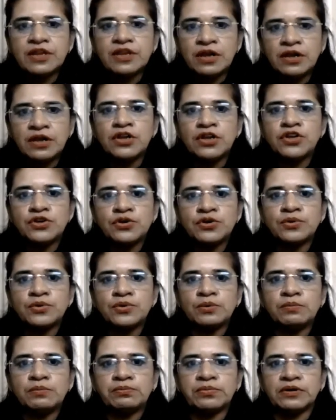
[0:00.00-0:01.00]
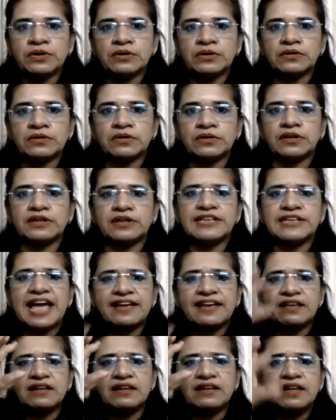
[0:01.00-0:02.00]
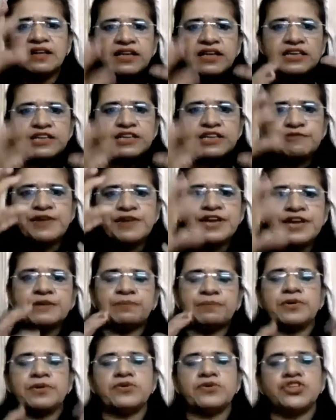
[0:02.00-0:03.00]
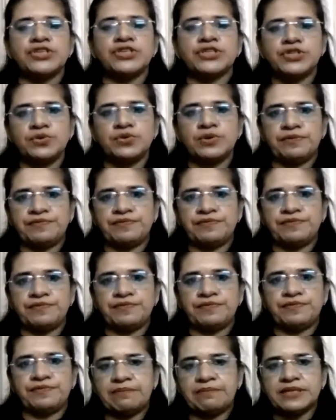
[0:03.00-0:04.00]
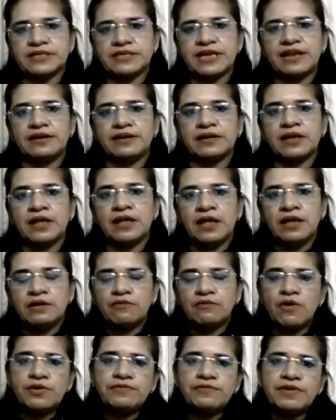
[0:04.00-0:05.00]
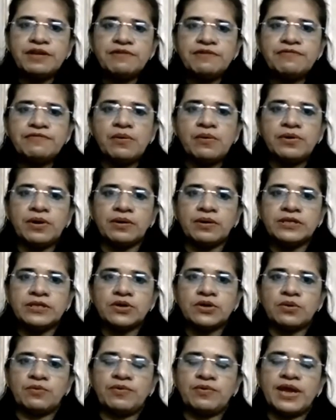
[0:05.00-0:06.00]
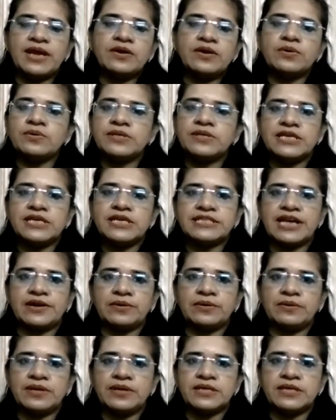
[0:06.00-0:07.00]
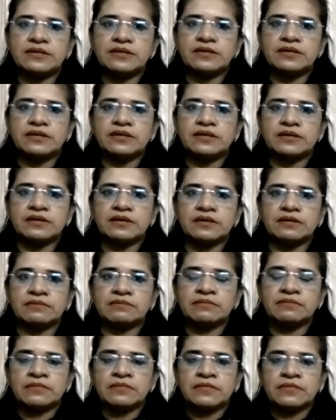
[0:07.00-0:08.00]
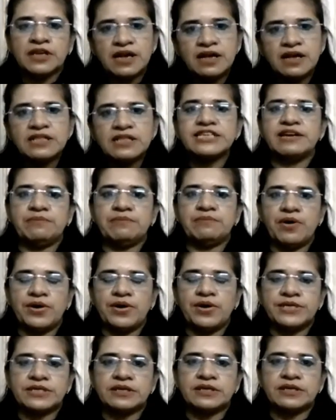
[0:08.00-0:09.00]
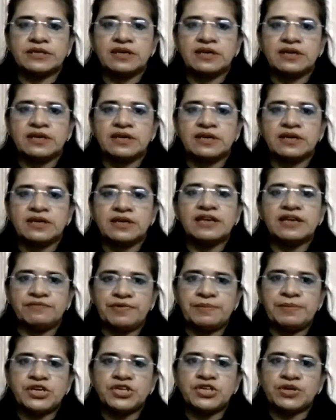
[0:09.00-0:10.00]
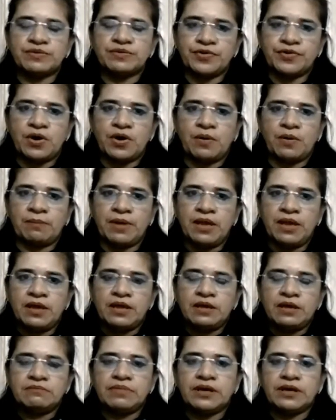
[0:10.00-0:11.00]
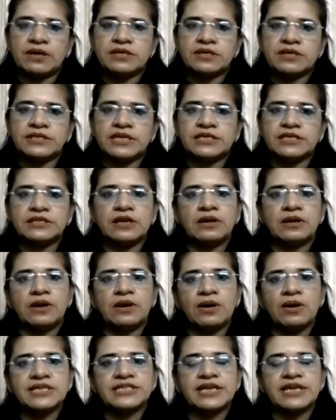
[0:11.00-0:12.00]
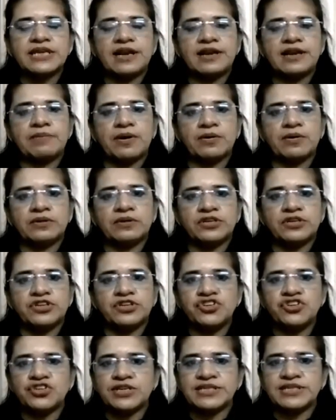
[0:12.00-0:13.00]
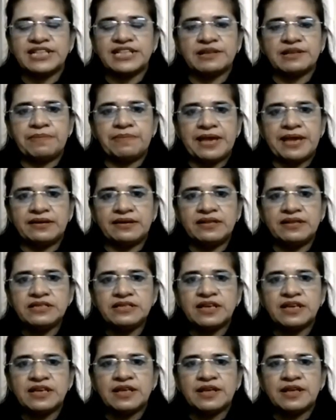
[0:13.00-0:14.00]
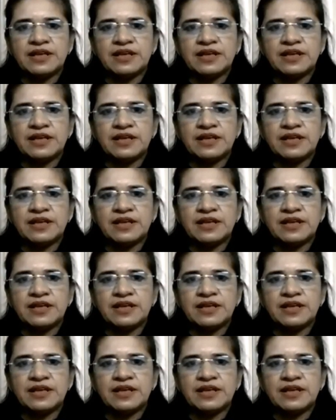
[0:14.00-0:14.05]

uh, you know, uh, tackle different approaches to different segments. And we found also, where do these adolescent uh, girls and boys seek information from? Because there is a lot said about the teachers and the parents,